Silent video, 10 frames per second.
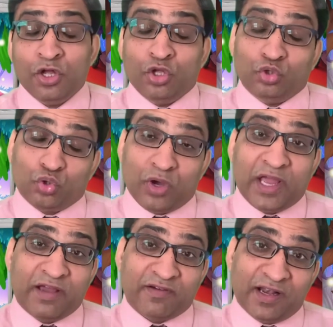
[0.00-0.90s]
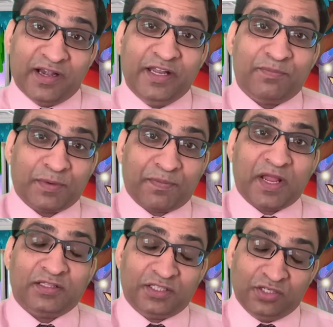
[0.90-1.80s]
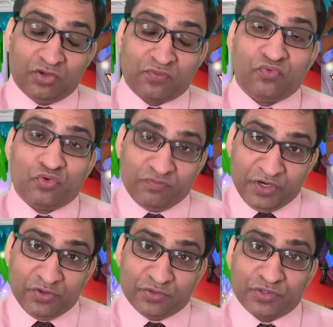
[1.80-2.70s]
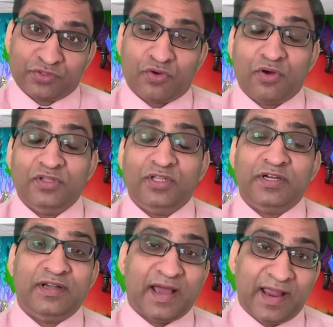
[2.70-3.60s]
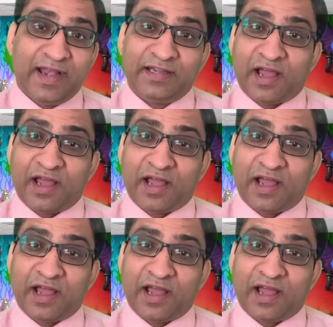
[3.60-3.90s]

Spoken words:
Though I have already prepared 3 or 4 videos on the diet,